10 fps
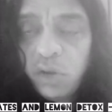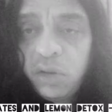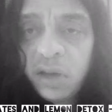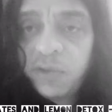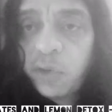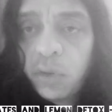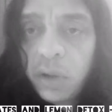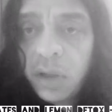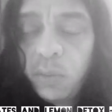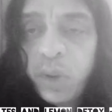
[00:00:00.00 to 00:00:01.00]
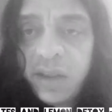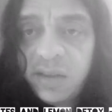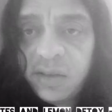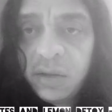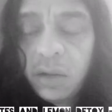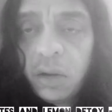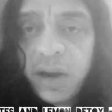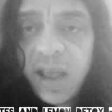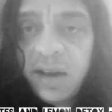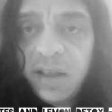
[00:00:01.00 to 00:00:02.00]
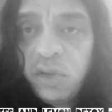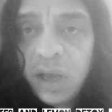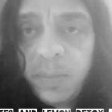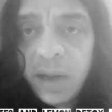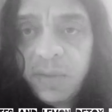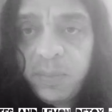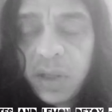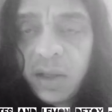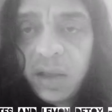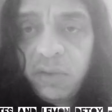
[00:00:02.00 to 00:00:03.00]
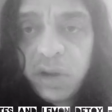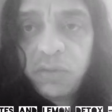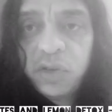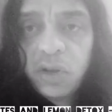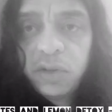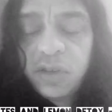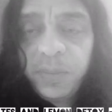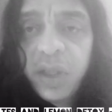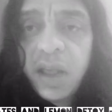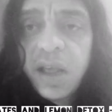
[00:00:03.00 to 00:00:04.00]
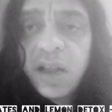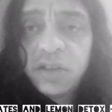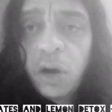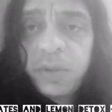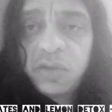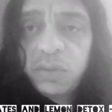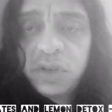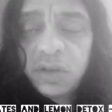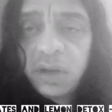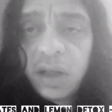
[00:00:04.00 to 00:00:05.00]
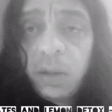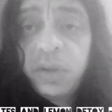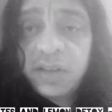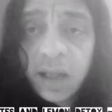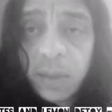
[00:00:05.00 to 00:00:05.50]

And you do this for weeks on end, and you get better, great results. So I hope this